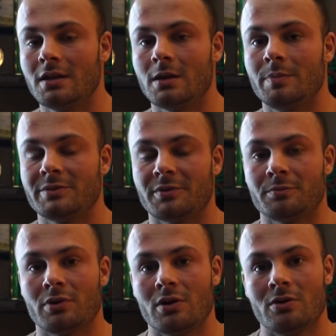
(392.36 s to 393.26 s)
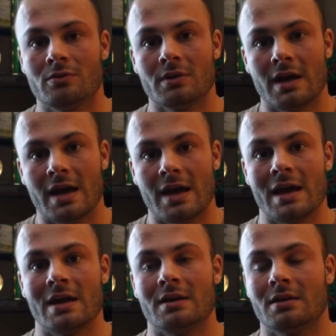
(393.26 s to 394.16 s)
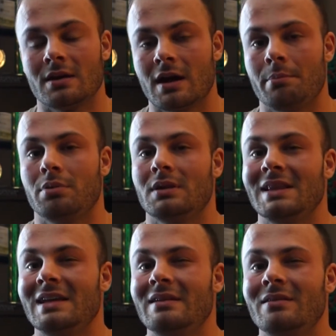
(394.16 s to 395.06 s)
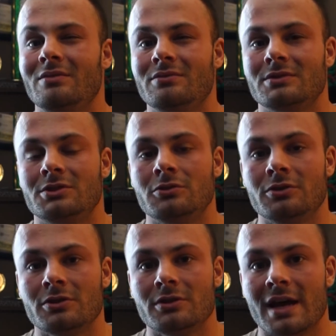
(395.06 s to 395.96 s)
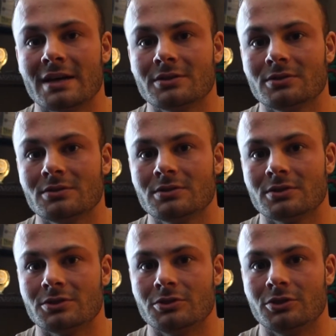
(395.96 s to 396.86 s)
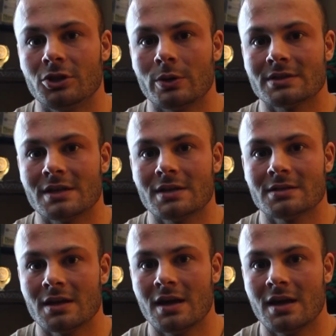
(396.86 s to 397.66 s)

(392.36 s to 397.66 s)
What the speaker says: The Pittsburgh Pro and I believe Junior Nationals or Junior USAs.